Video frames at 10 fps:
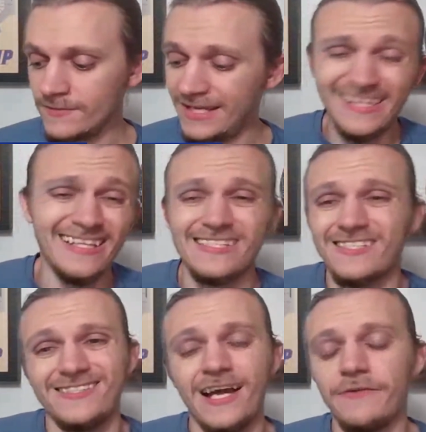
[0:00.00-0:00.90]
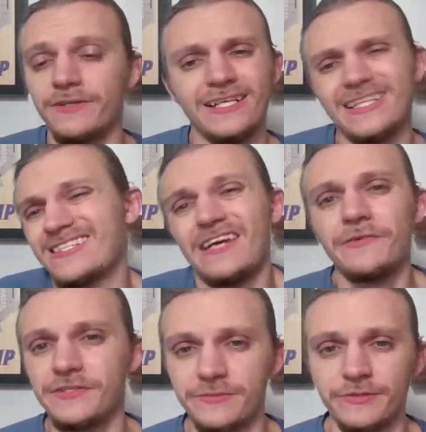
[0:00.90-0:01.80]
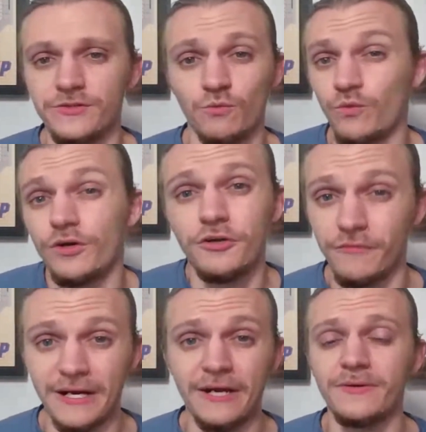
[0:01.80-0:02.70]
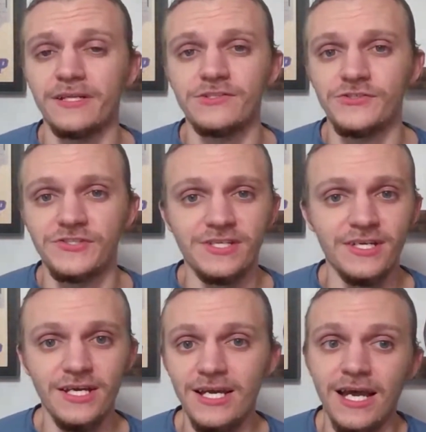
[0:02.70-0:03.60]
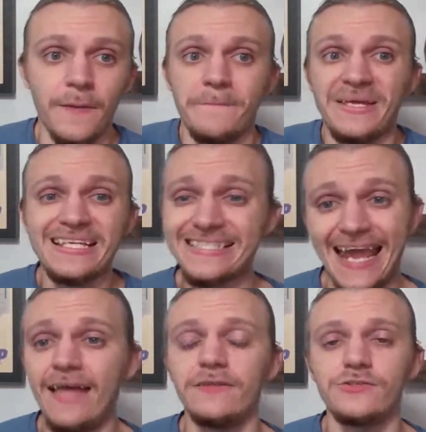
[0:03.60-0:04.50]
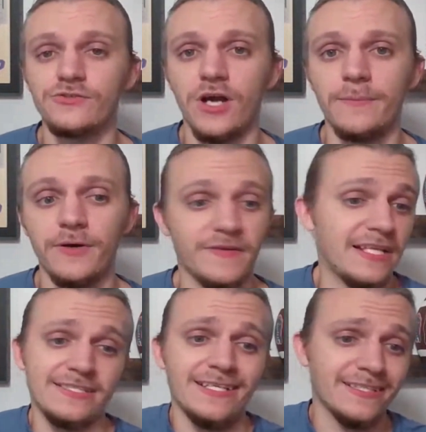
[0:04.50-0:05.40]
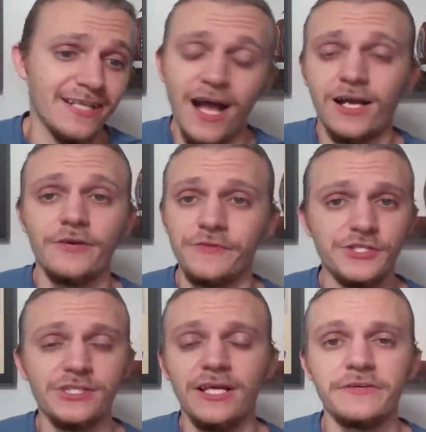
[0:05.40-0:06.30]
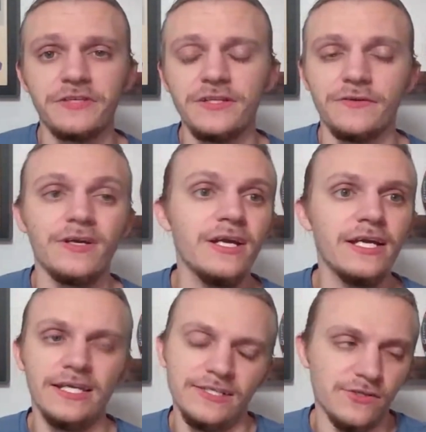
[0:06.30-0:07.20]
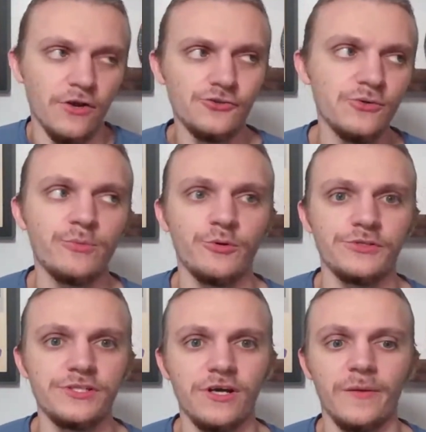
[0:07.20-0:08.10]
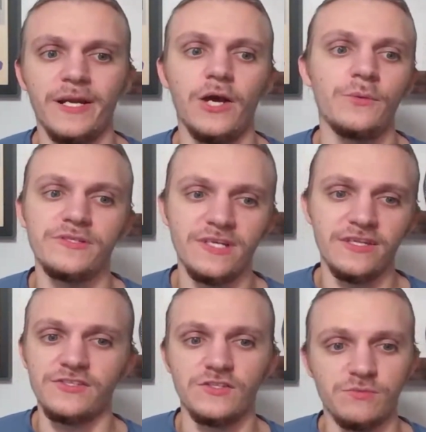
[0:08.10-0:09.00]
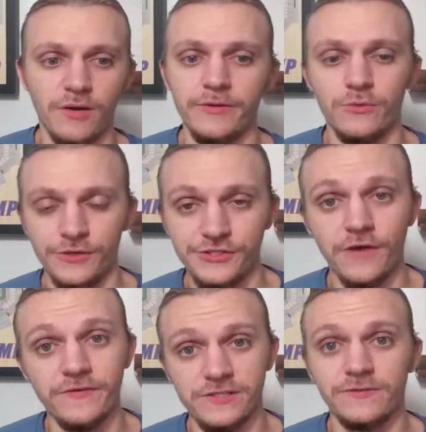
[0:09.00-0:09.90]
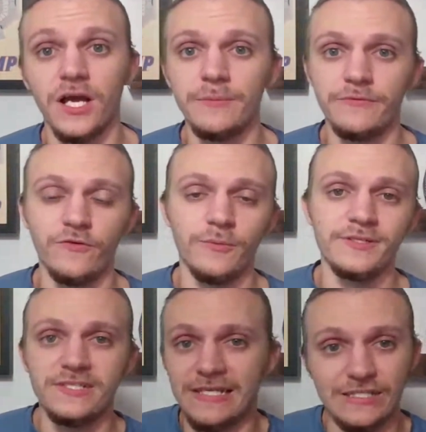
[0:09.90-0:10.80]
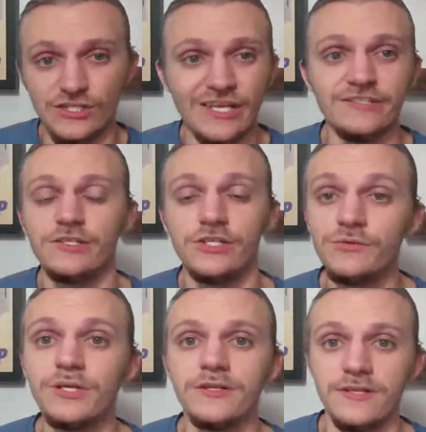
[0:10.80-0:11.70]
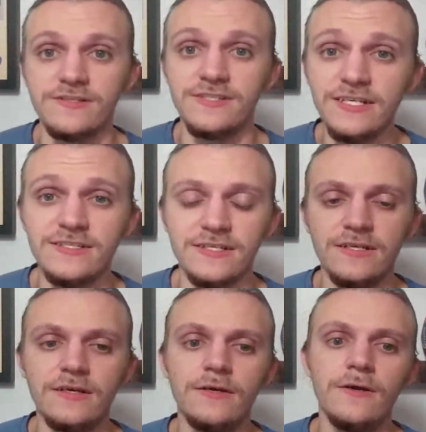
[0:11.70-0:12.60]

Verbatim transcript: and again, that's just not really like that's not really something to work around. That's just a big talent drop off, and that's not a knock on Richie Leonard either. It's also important to talk about how we said this is probably the worst offensive line performance uh, just as a unit this season.